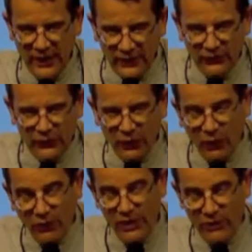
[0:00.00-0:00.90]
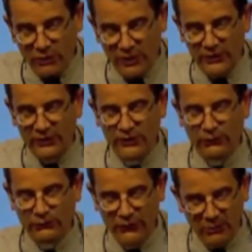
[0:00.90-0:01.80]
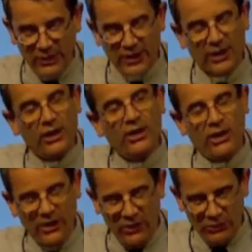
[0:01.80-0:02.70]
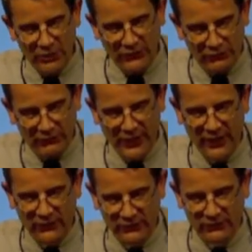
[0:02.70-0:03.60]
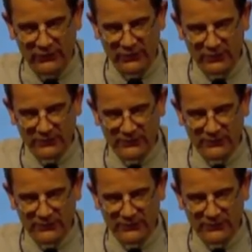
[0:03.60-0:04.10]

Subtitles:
is the only one in his family who has faith.